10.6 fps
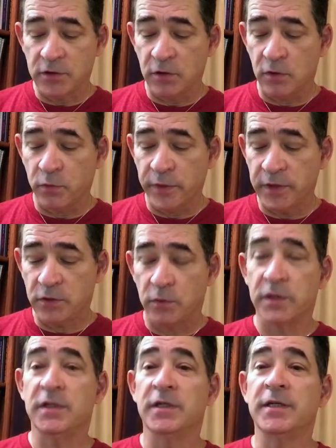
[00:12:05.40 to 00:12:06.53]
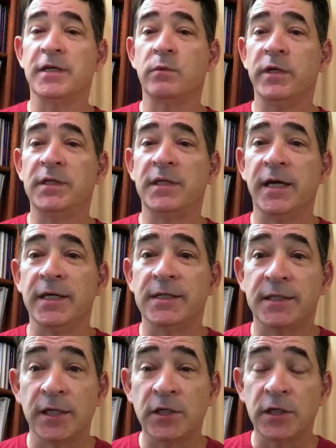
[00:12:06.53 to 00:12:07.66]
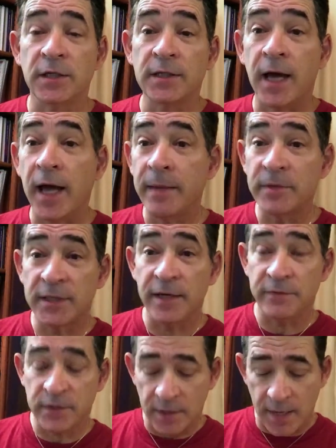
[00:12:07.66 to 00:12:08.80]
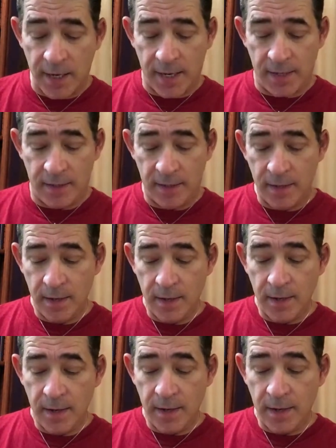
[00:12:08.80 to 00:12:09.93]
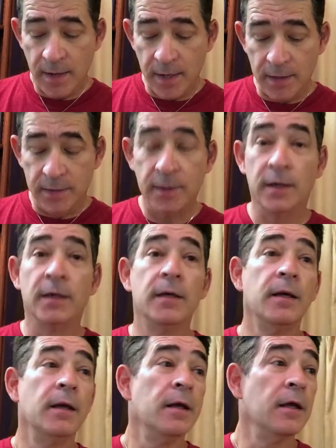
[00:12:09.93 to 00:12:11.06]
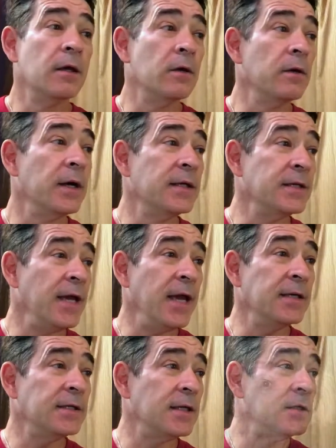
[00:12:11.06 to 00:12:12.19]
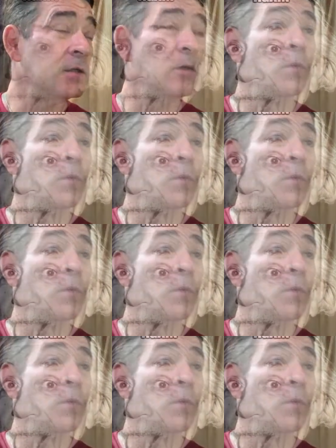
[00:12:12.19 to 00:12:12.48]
external resources. As we say, a stitch in time saves nine. And, you know, as AA says